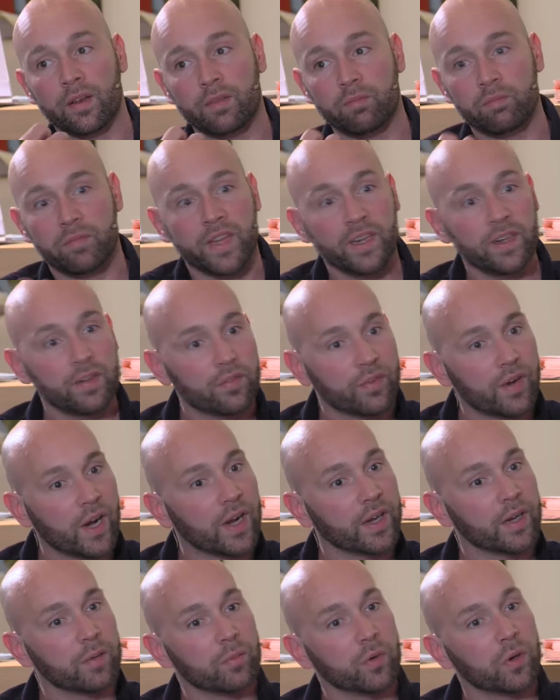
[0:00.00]

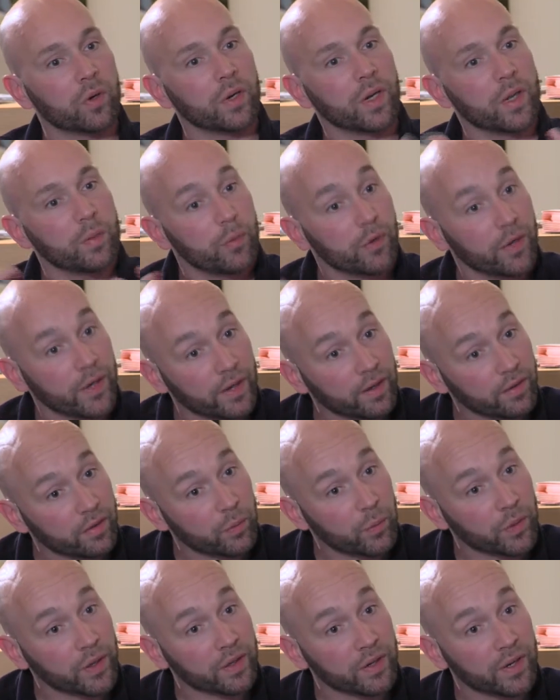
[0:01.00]
dignified and more liberated
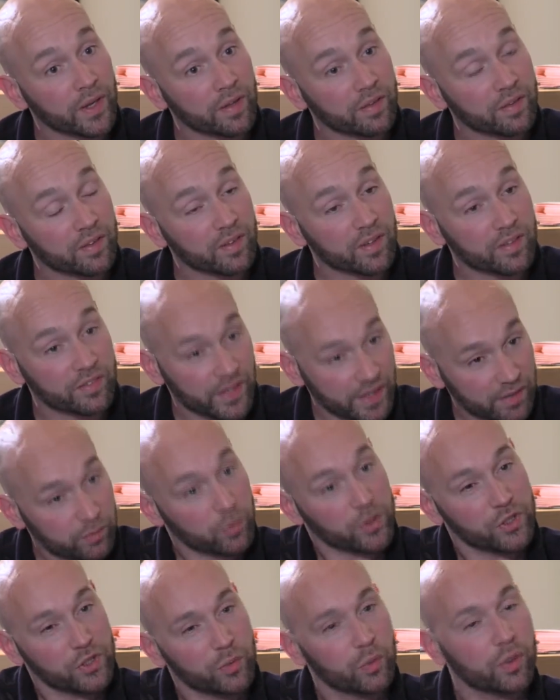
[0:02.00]
the way you dance. Is that
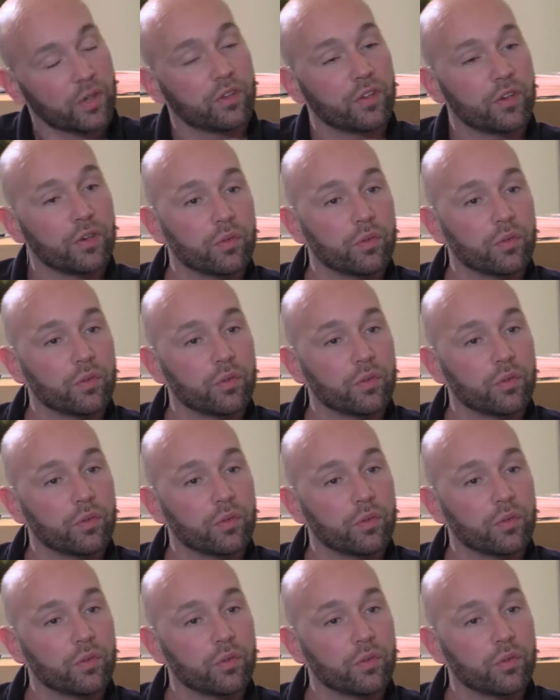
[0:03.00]
what you wanted to do?